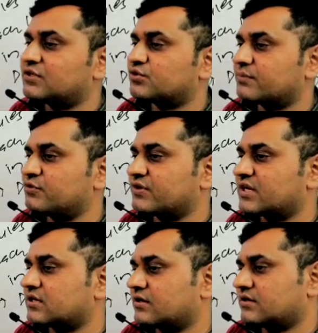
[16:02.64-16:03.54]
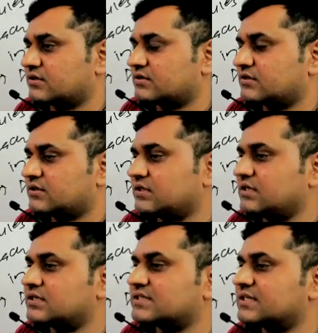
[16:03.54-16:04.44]
to communicate or not.
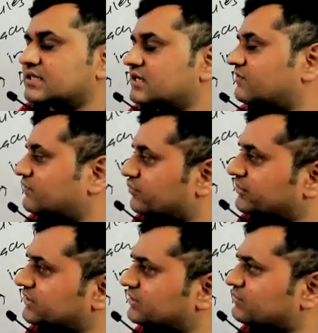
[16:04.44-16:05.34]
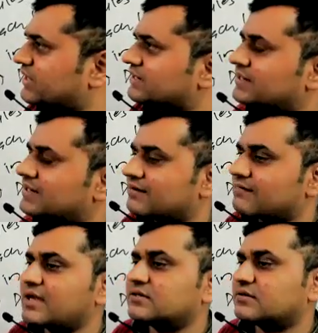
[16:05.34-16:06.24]
It doesn't care for whether you can
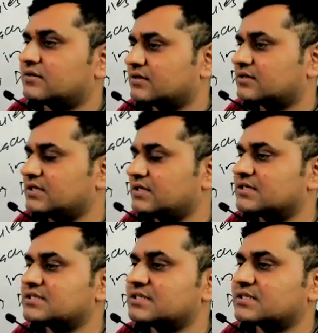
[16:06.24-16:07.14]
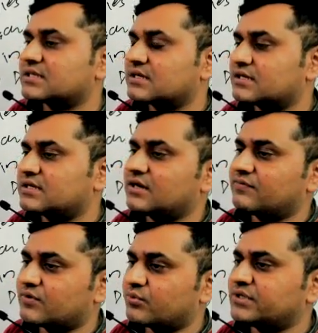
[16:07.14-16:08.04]
write or not. It doesn't care
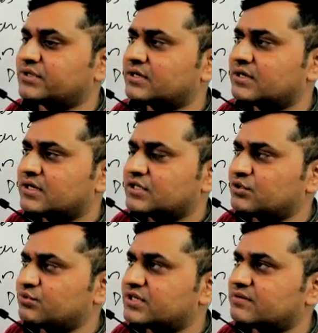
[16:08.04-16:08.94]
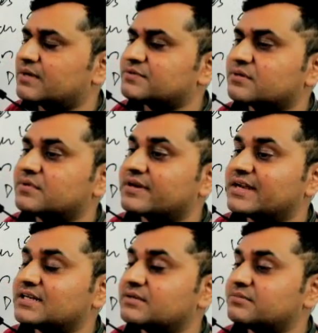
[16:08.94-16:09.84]
for whether you develop some
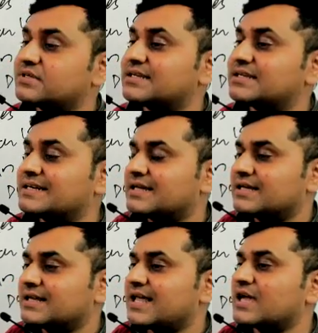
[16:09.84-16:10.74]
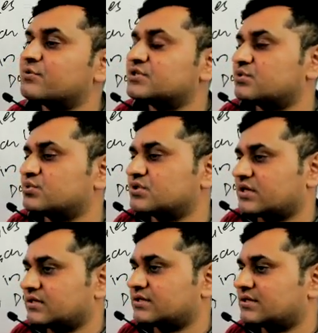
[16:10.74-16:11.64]
creativity in language use or
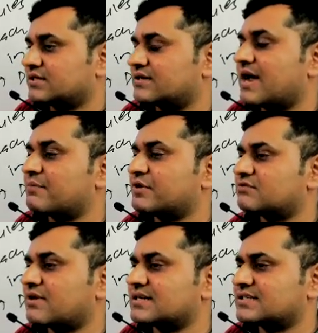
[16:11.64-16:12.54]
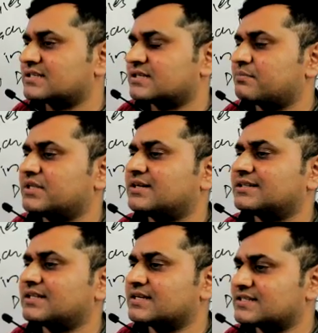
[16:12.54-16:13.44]
not. Grammar translation
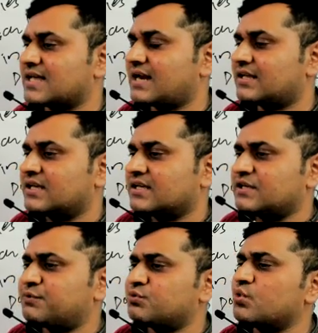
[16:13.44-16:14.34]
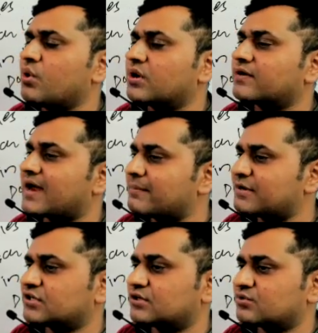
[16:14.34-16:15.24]
method thinks that if you know
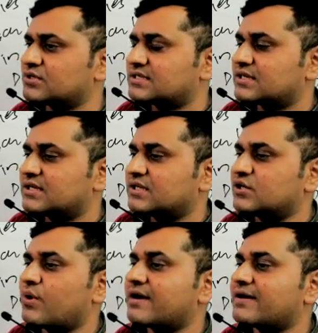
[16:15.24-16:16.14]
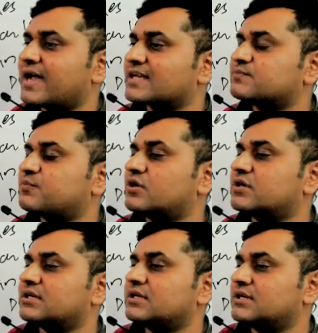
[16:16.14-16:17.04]
grammatical rules, you are
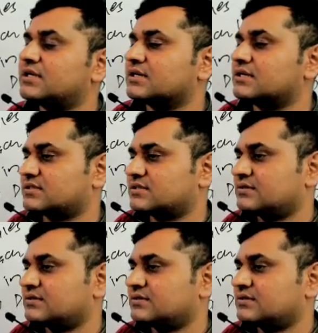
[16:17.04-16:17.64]
expert in English.